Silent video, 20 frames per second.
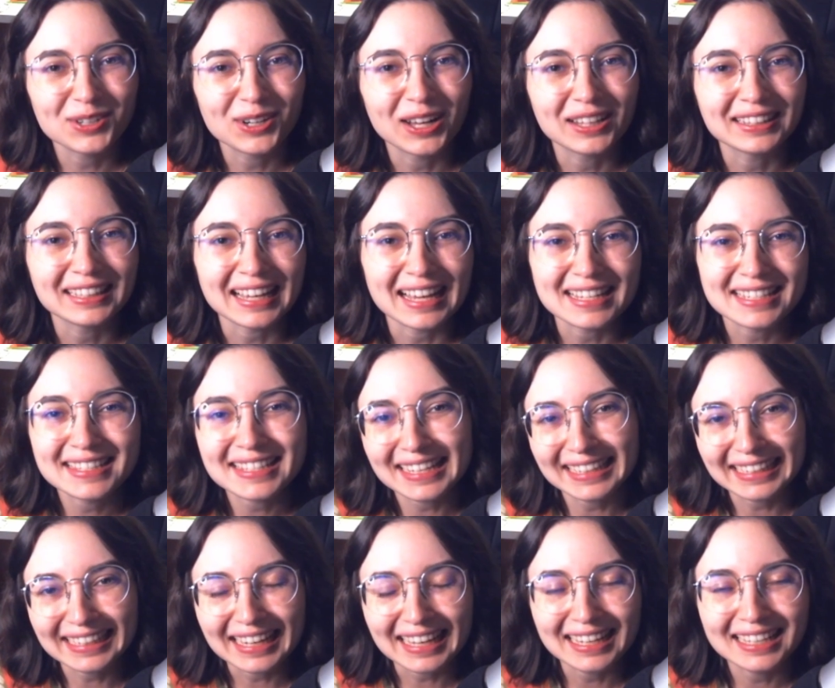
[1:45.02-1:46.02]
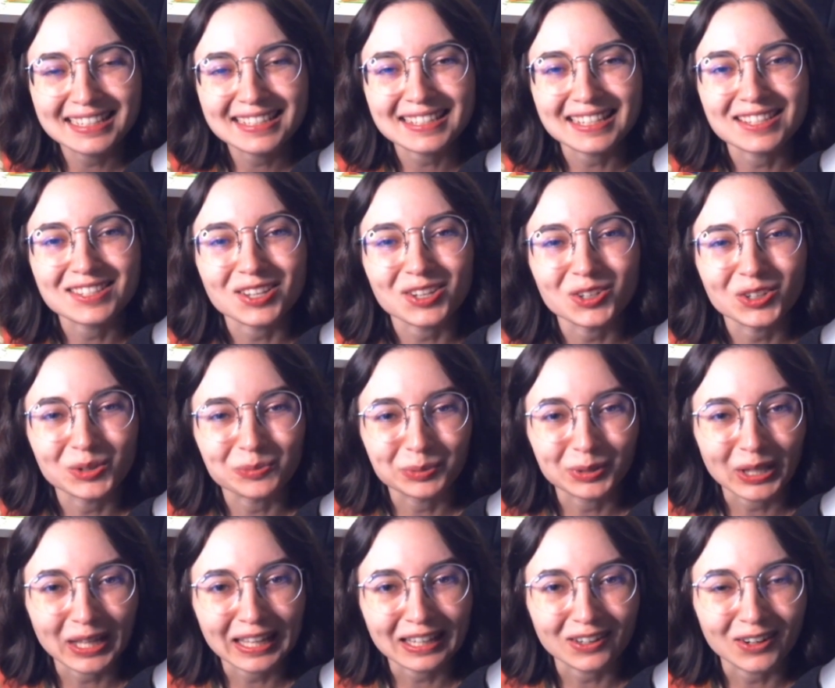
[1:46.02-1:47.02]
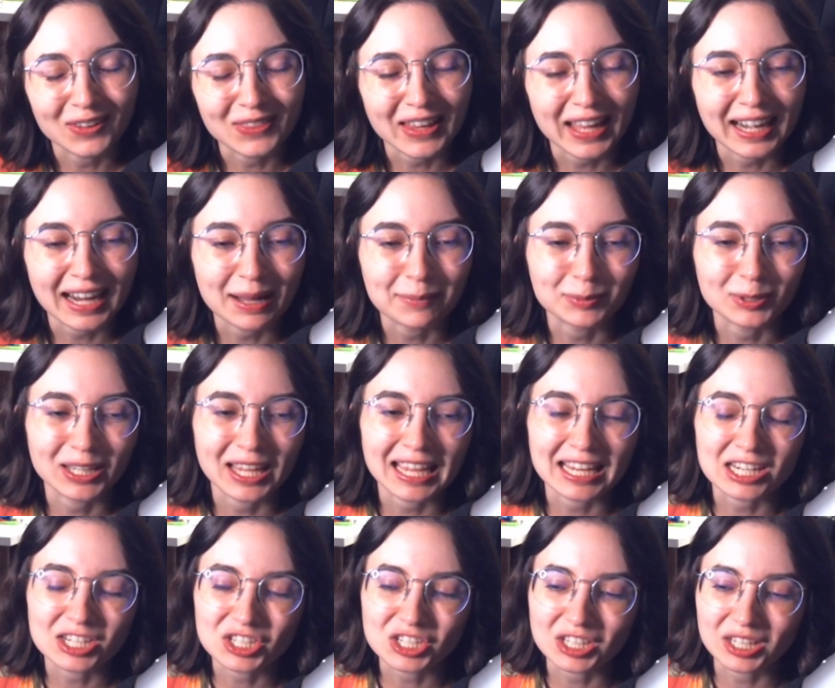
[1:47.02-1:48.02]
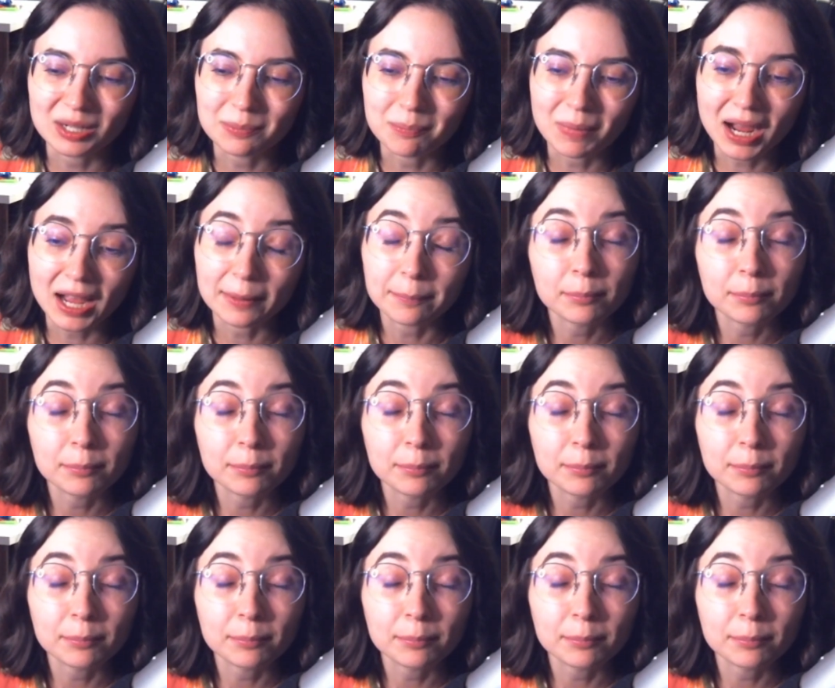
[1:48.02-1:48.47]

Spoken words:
on the SNES, and so you can play it on that application. My